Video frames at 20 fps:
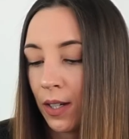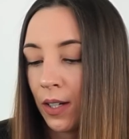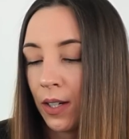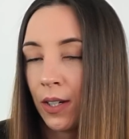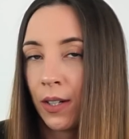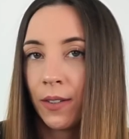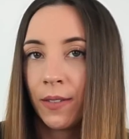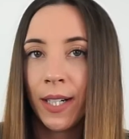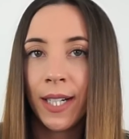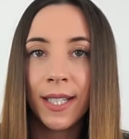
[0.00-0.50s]

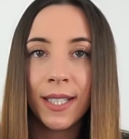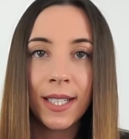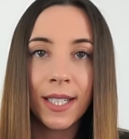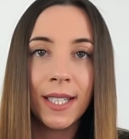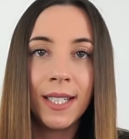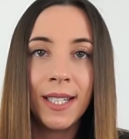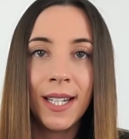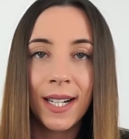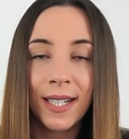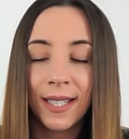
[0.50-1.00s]
Alright,
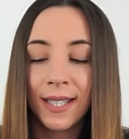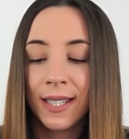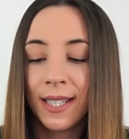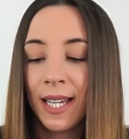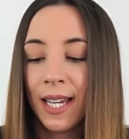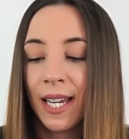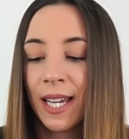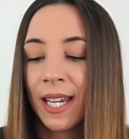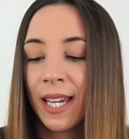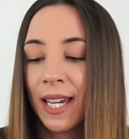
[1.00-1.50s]
next
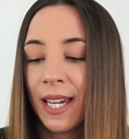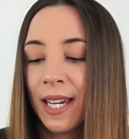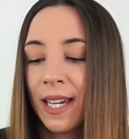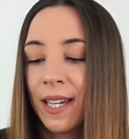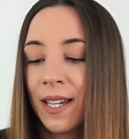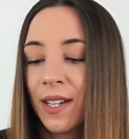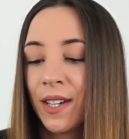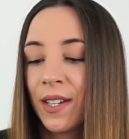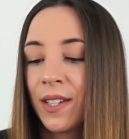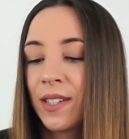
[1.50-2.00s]
thing
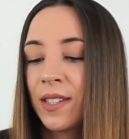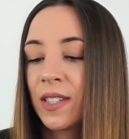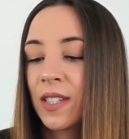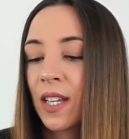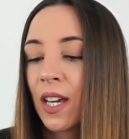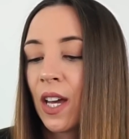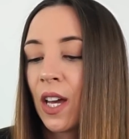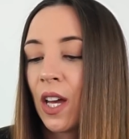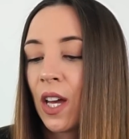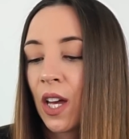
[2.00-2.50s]

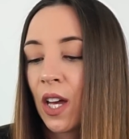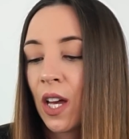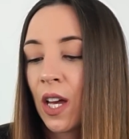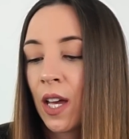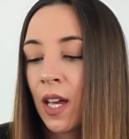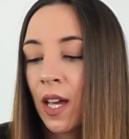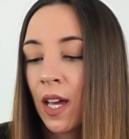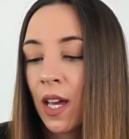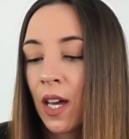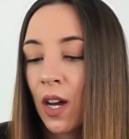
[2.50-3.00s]
is
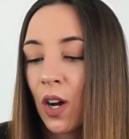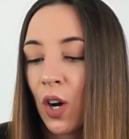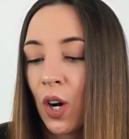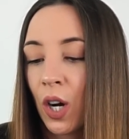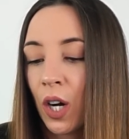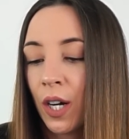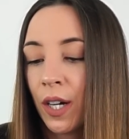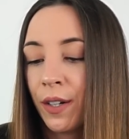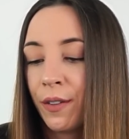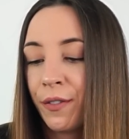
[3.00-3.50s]

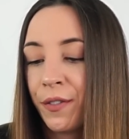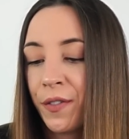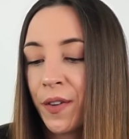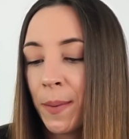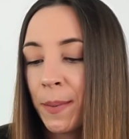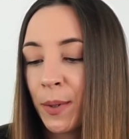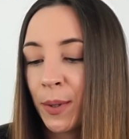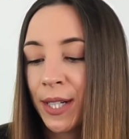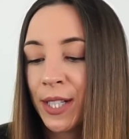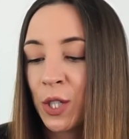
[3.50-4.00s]
on
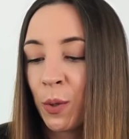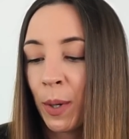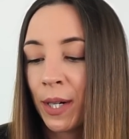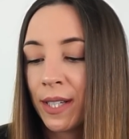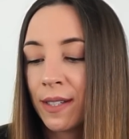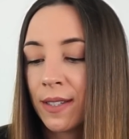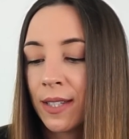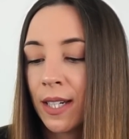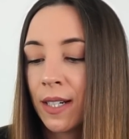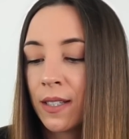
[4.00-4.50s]
February
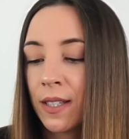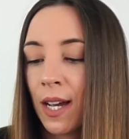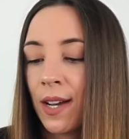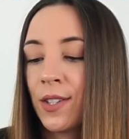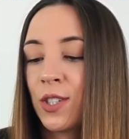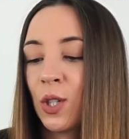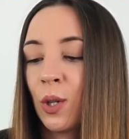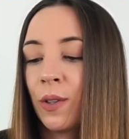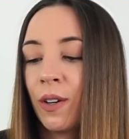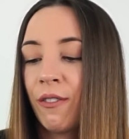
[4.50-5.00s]
26th,
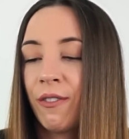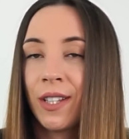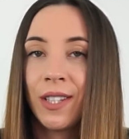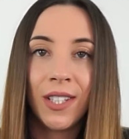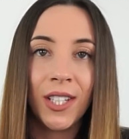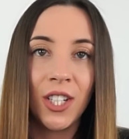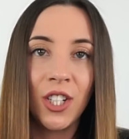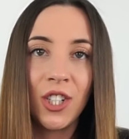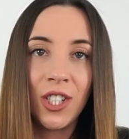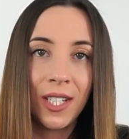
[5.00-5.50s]
I sold a
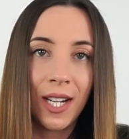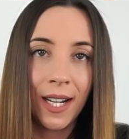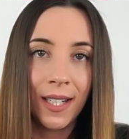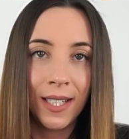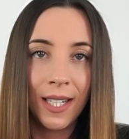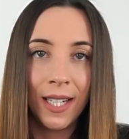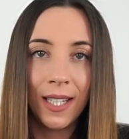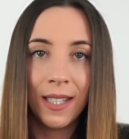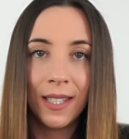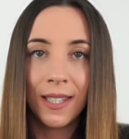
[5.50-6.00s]
vintage
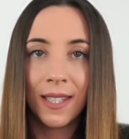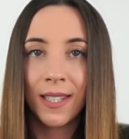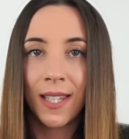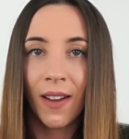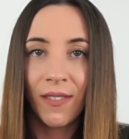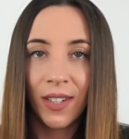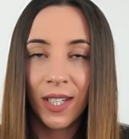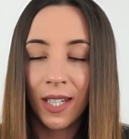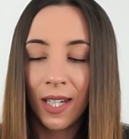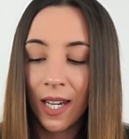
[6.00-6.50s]

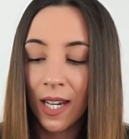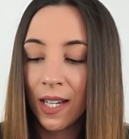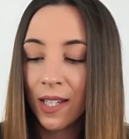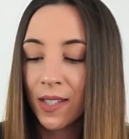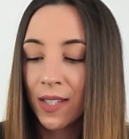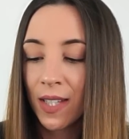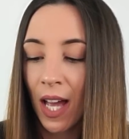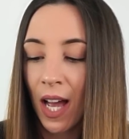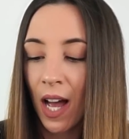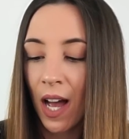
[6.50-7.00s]

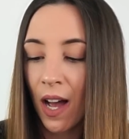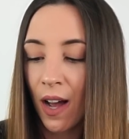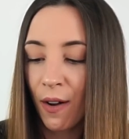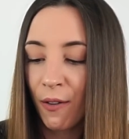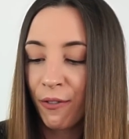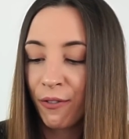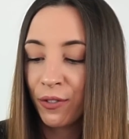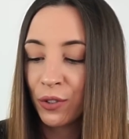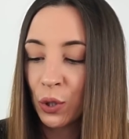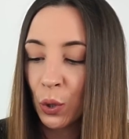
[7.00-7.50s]
1970s
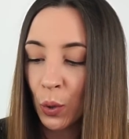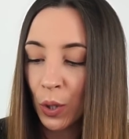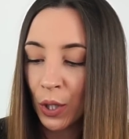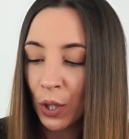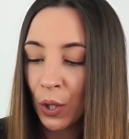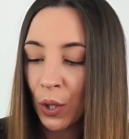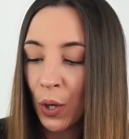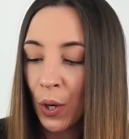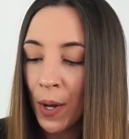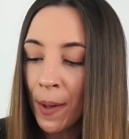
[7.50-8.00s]

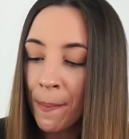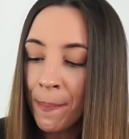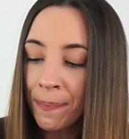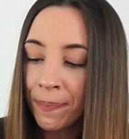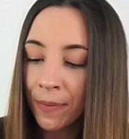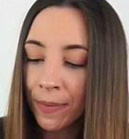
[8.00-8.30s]
floral,